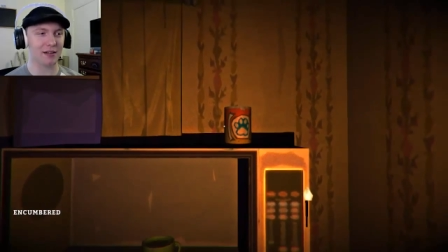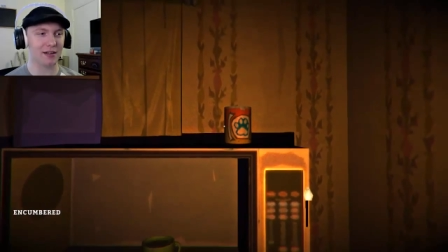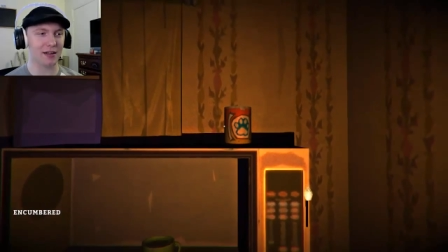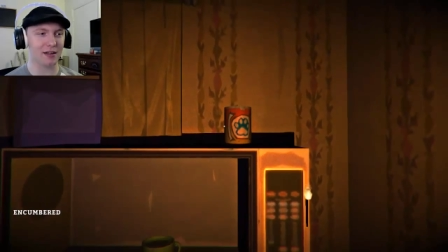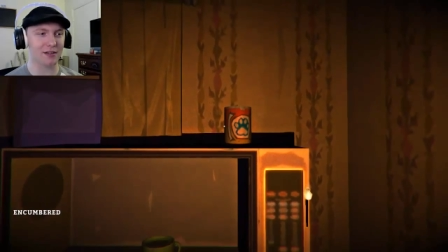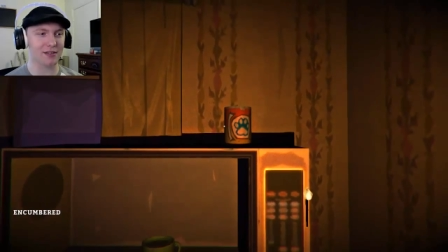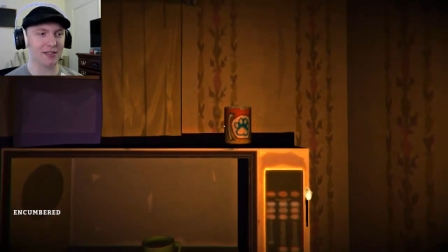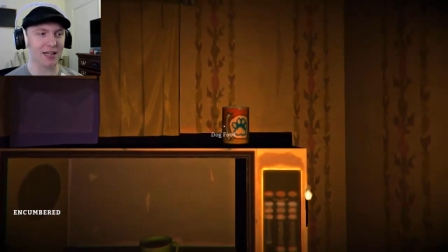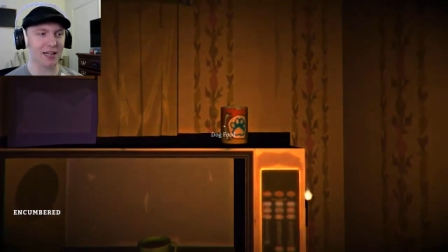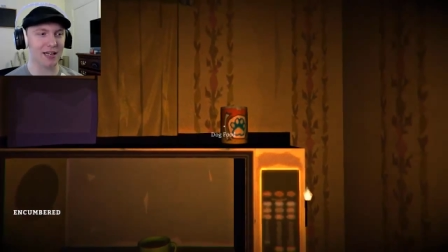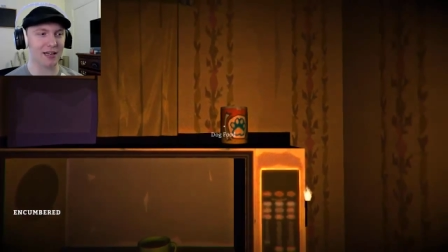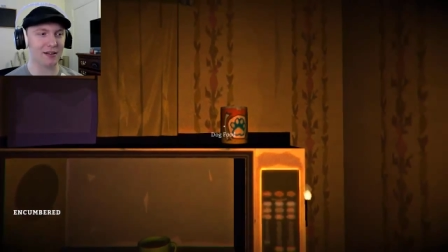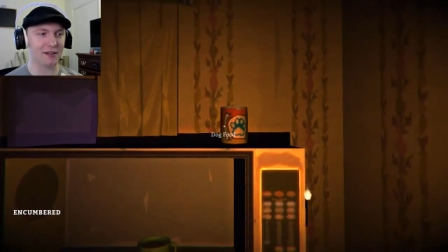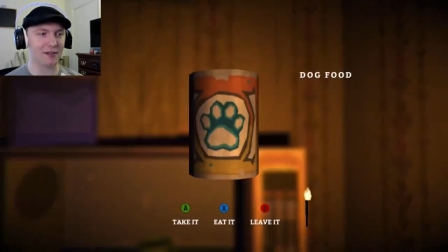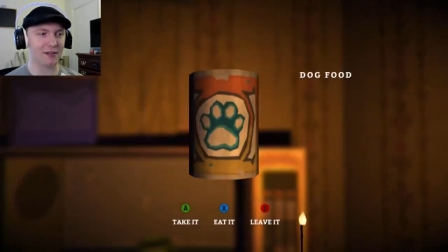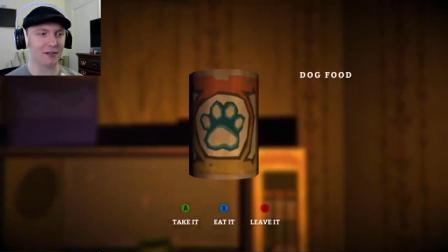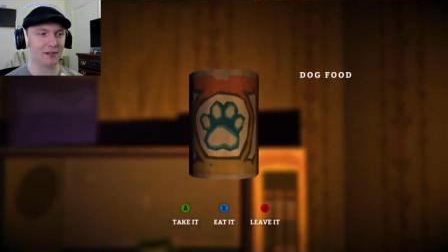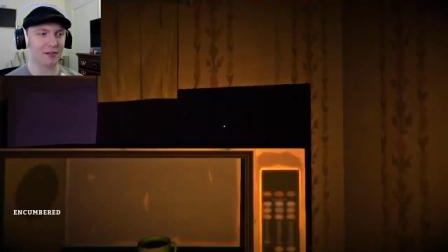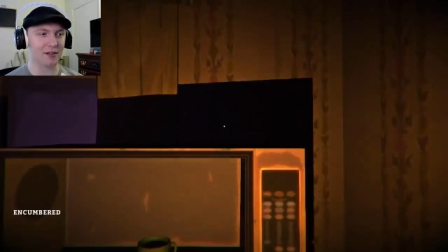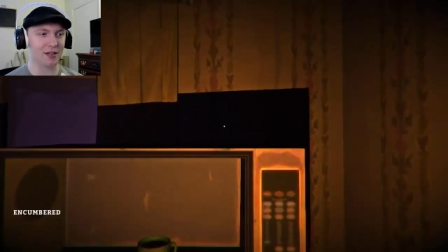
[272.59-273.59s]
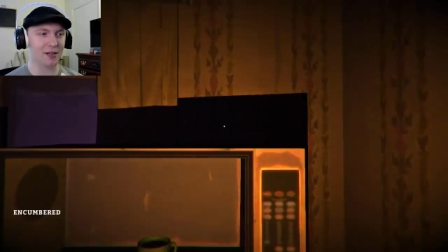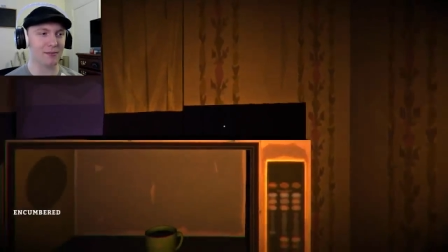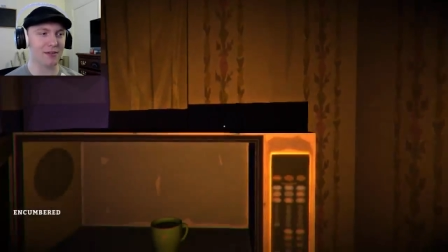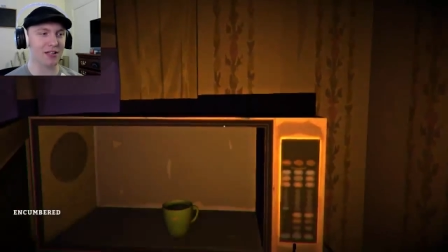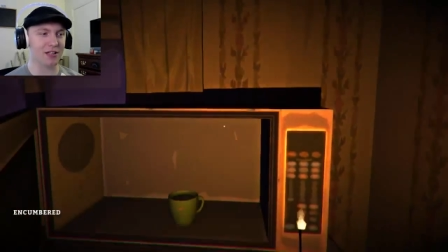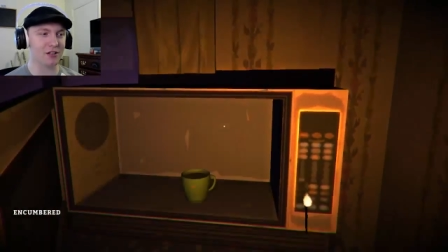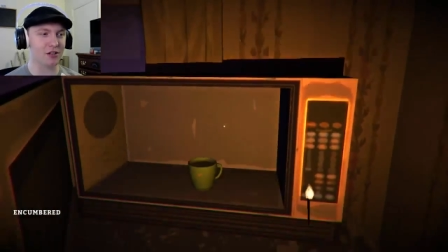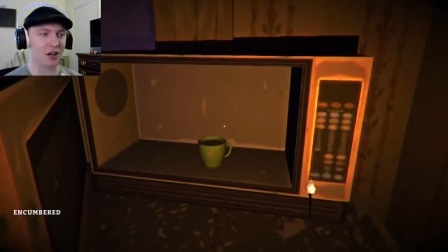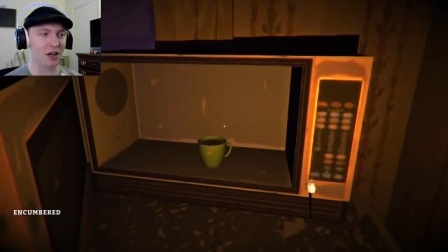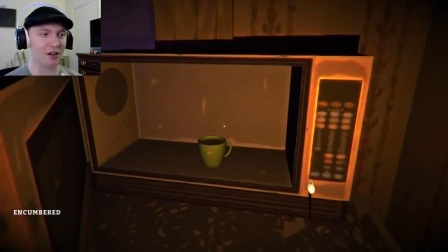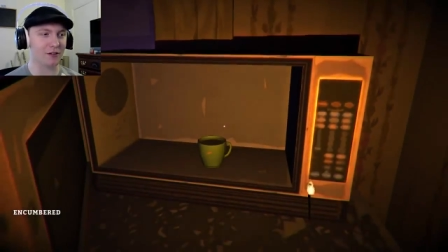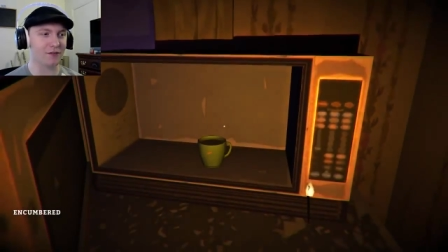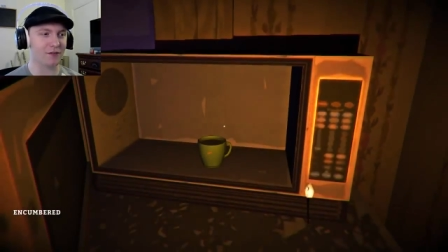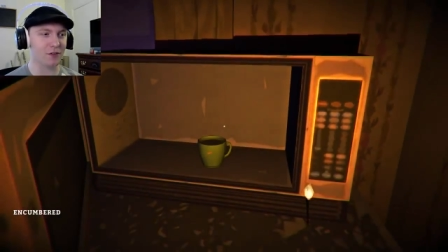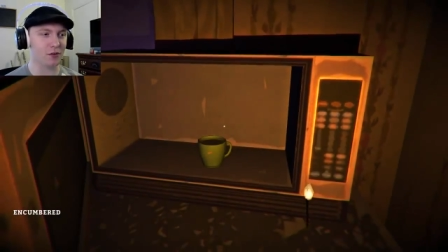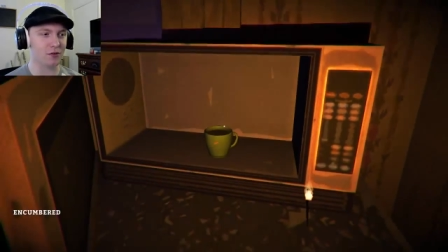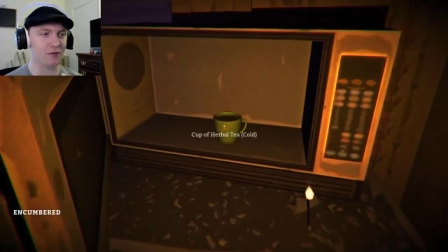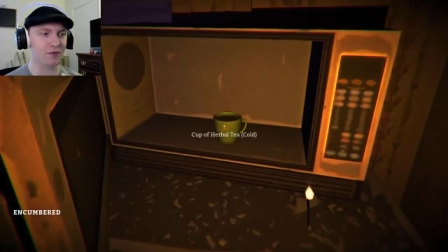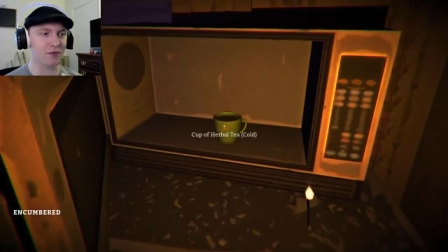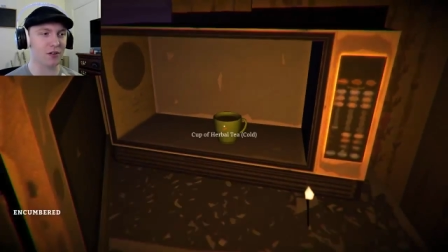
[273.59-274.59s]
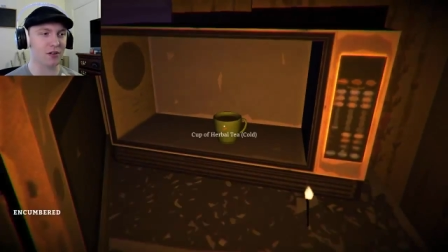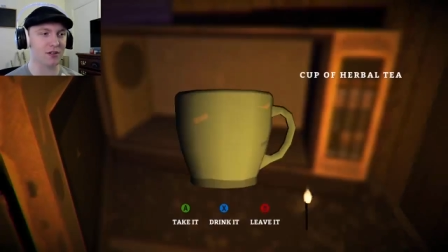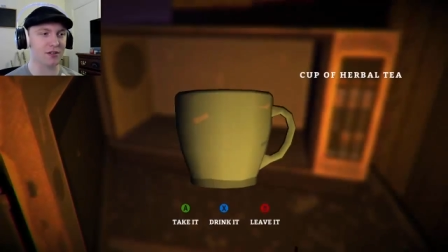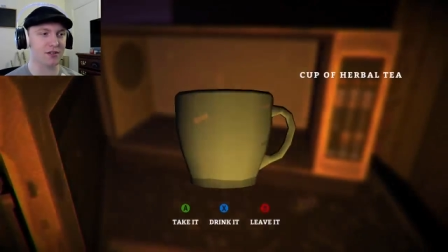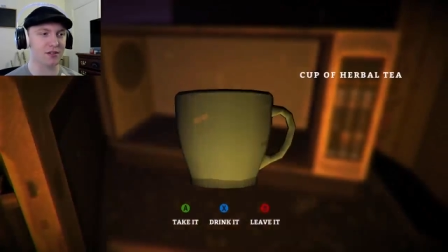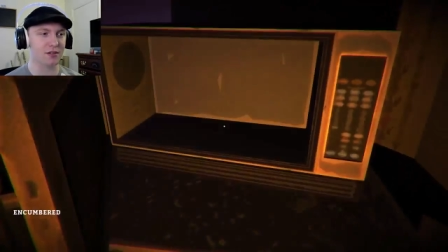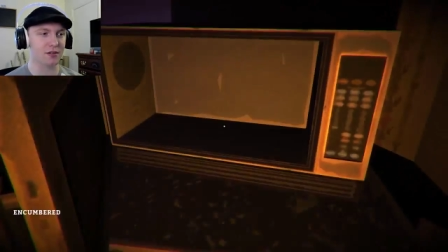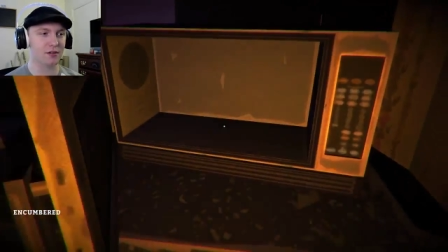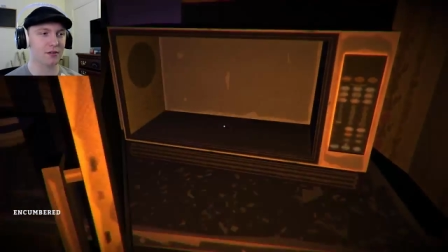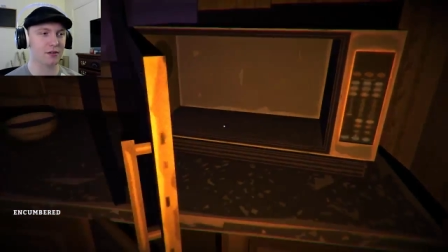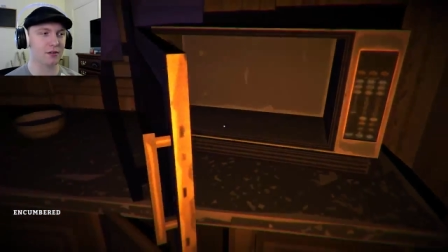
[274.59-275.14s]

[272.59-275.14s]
I'll take it. Give me the dog food first.